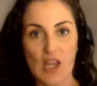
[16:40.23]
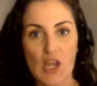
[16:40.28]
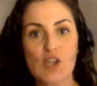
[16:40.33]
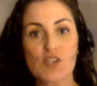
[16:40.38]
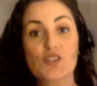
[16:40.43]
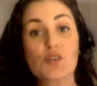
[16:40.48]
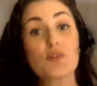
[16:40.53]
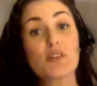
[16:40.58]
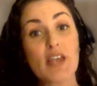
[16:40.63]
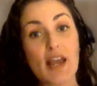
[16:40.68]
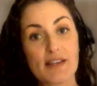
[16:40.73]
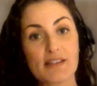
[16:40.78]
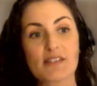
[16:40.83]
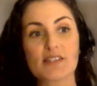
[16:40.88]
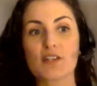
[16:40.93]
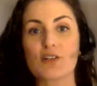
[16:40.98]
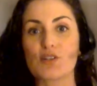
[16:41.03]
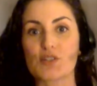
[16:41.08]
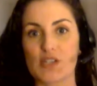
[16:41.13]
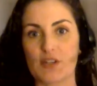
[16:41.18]
So yes,
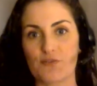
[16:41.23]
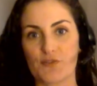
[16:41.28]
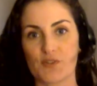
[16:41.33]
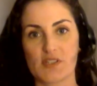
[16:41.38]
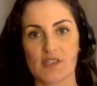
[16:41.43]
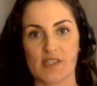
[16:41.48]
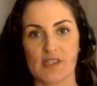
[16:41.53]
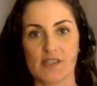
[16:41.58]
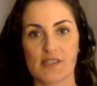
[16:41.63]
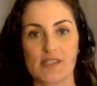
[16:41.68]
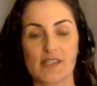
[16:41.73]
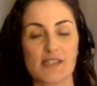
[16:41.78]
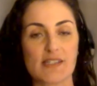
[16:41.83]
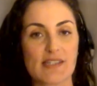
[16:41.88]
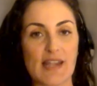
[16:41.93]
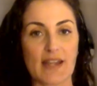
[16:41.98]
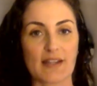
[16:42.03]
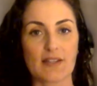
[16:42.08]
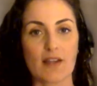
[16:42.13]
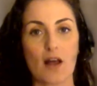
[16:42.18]
there are differences. This
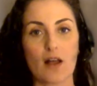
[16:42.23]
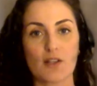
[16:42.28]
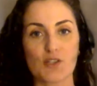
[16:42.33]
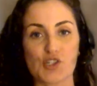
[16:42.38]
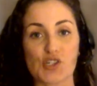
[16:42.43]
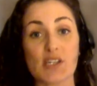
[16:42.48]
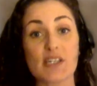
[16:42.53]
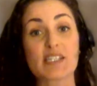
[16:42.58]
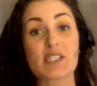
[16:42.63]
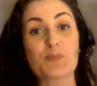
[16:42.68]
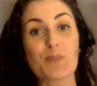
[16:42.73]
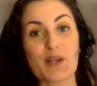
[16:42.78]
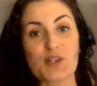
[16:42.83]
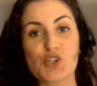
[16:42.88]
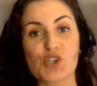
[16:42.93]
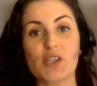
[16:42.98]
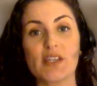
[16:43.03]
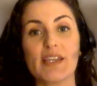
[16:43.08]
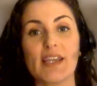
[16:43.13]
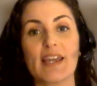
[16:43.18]
technology,
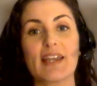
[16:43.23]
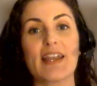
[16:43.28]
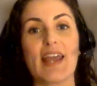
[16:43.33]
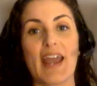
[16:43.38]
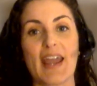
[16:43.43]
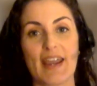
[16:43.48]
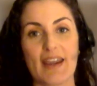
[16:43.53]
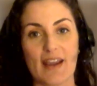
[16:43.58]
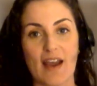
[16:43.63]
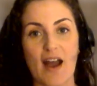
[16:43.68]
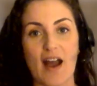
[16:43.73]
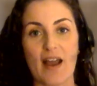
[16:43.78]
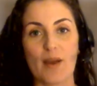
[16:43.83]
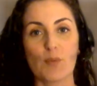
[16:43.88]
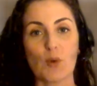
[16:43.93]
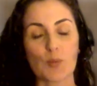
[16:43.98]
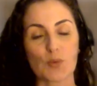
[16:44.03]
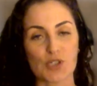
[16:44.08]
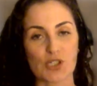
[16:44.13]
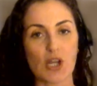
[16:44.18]
especially in AI,
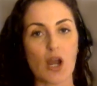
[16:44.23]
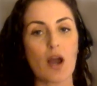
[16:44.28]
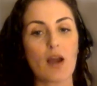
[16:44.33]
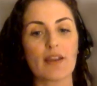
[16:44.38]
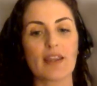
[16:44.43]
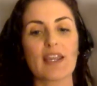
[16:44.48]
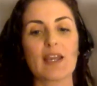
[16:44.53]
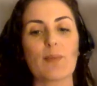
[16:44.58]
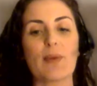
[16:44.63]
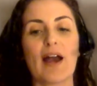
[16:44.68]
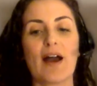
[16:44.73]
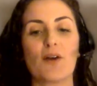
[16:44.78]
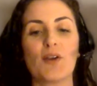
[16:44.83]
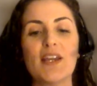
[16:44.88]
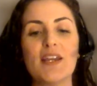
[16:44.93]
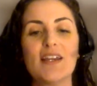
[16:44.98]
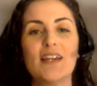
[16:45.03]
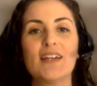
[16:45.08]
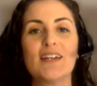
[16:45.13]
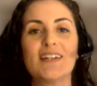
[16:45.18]
when we're talking about
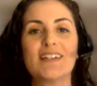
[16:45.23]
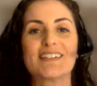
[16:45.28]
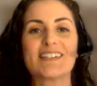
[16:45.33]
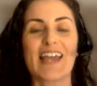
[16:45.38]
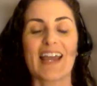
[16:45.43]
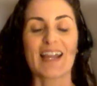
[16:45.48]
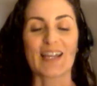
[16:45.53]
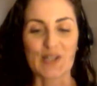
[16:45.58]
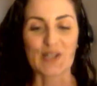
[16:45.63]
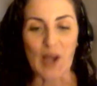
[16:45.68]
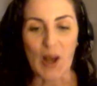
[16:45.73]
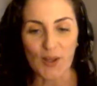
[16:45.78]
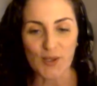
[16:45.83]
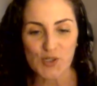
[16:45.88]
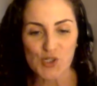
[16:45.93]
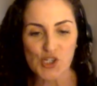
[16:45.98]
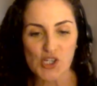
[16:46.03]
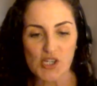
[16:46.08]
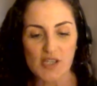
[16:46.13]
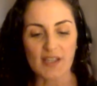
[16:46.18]

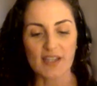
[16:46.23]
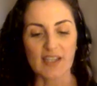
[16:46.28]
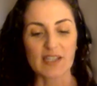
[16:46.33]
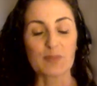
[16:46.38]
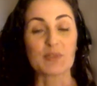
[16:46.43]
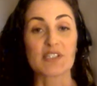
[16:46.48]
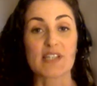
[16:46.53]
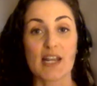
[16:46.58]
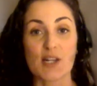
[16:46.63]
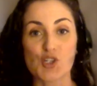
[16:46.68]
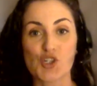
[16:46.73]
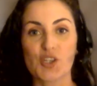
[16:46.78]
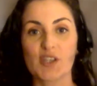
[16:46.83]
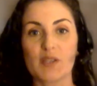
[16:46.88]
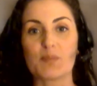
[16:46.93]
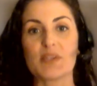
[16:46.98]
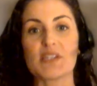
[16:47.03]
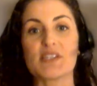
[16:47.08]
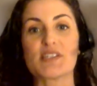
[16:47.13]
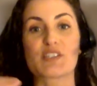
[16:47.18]
technology that could potentially
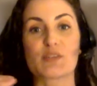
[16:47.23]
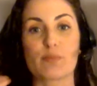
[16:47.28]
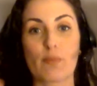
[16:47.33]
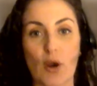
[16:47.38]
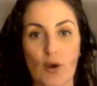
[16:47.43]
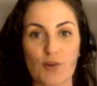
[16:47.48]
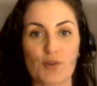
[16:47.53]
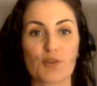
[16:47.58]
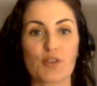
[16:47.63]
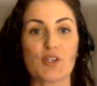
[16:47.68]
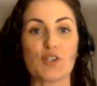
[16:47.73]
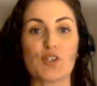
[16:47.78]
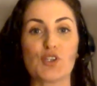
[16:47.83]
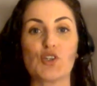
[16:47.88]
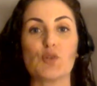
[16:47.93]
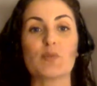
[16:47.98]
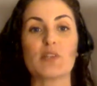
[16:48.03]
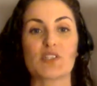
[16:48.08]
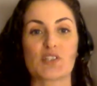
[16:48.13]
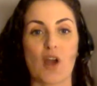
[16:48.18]
be smarter than
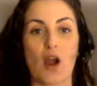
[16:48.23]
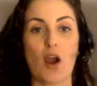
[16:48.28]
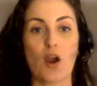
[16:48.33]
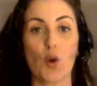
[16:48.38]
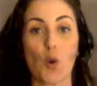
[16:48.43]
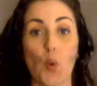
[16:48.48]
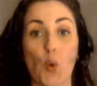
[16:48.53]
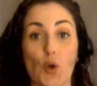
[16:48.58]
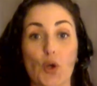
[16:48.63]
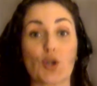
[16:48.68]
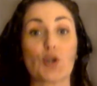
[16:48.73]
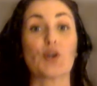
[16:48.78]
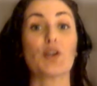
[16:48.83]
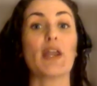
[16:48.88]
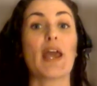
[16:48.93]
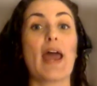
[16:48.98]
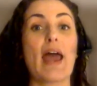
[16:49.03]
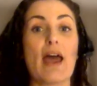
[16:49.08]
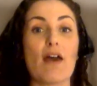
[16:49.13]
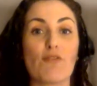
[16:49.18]
humans are or could
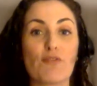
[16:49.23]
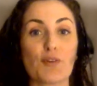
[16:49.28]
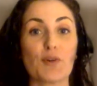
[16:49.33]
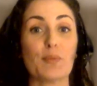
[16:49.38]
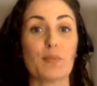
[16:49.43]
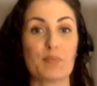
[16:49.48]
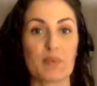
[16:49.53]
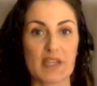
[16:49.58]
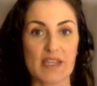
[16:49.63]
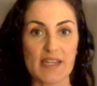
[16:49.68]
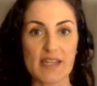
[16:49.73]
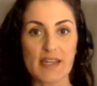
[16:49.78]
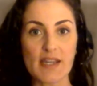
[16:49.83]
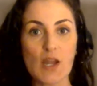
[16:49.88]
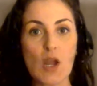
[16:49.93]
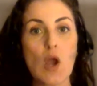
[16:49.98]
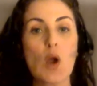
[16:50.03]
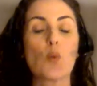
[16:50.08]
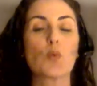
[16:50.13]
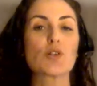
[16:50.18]
ever be,
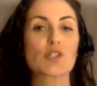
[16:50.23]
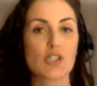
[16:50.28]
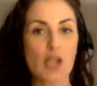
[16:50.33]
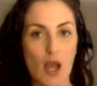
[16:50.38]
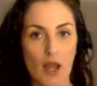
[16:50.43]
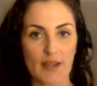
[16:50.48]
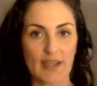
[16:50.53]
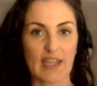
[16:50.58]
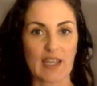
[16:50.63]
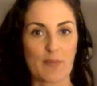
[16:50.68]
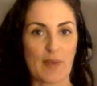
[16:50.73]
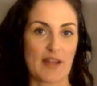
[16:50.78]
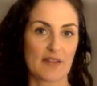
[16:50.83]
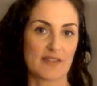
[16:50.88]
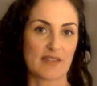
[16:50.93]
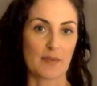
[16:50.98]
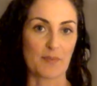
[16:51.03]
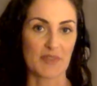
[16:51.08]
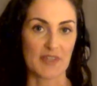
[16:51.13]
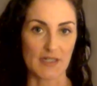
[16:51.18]
we're talking about
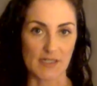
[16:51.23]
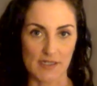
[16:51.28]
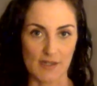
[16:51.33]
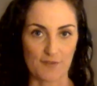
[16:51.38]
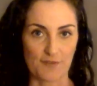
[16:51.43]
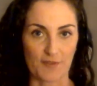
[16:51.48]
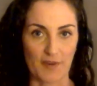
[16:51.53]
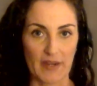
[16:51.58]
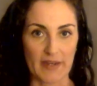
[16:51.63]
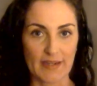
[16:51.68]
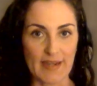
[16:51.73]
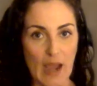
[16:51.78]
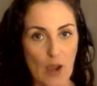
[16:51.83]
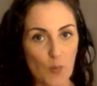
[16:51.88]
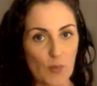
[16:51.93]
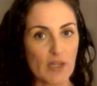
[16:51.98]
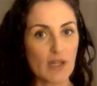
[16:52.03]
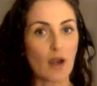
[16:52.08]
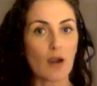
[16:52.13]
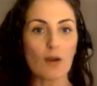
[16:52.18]
something different. Now,
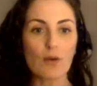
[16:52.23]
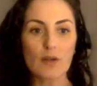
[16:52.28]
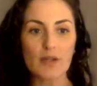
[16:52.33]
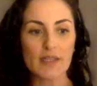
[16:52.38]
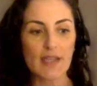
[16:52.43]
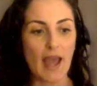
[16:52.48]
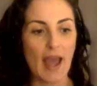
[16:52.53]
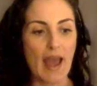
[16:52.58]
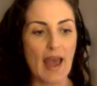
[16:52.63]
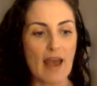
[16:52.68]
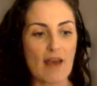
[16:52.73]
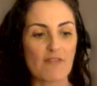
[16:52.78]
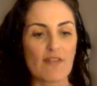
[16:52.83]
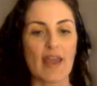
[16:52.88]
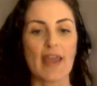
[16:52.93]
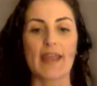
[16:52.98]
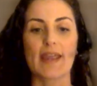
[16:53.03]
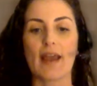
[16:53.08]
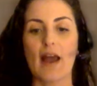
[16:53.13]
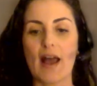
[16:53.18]
we already have
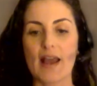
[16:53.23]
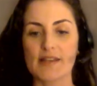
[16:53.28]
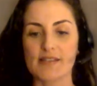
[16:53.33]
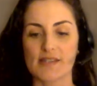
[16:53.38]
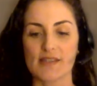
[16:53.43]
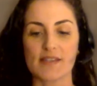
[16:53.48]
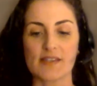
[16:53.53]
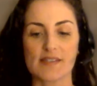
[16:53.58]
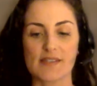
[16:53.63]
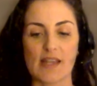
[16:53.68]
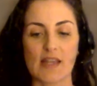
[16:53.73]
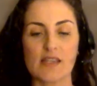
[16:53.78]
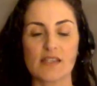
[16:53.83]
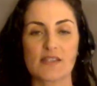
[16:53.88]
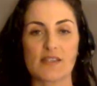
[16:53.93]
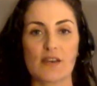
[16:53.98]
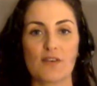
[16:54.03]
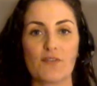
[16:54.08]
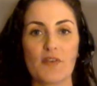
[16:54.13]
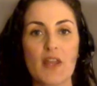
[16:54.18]
AIs in the
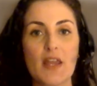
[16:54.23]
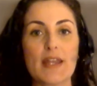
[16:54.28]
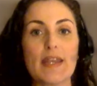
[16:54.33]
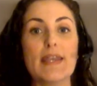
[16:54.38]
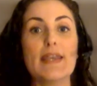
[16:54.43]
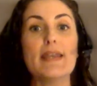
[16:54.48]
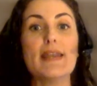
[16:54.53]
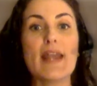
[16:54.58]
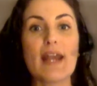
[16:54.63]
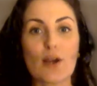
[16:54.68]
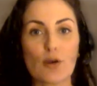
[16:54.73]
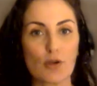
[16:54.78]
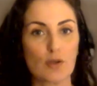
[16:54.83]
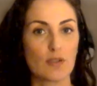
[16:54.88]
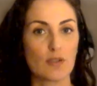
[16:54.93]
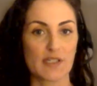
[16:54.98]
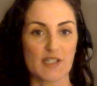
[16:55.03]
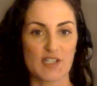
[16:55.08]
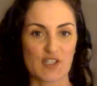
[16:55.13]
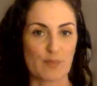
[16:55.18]
sense of
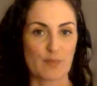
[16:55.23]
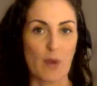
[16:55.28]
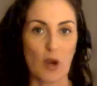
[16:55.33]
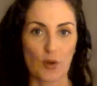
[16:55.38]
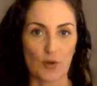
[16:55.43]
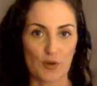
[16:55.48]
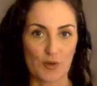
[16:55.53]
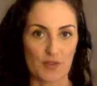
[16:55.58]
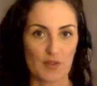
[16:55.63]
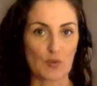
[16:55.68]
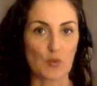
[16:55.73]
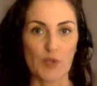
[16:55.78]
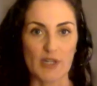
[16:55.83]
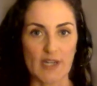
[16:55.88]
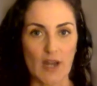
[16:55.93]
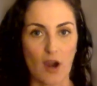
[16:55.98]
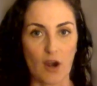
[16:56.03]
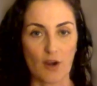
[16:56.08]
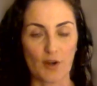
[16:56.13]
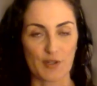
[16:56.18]
narrowly smarter than
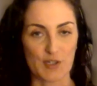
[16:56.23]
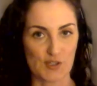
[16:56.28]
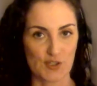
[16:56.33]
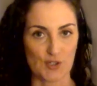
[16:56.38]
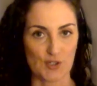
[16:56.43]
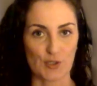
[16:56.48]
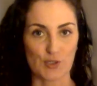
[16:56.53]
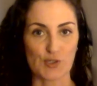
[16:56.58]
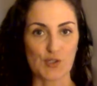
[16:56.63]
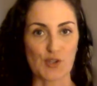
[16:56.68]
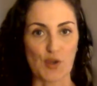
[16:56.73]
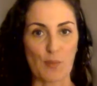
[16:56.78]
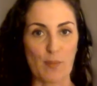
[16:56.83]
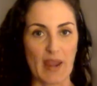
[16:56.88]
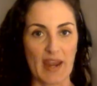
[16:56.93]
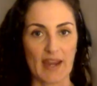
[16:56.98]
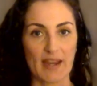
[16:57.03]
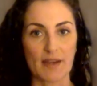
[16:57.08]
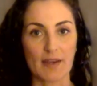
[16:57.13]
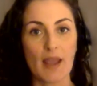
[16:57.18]
we are in a certain
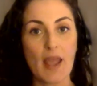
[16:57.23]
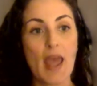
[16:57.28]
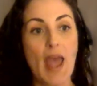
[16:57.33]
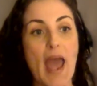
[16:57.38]
domain.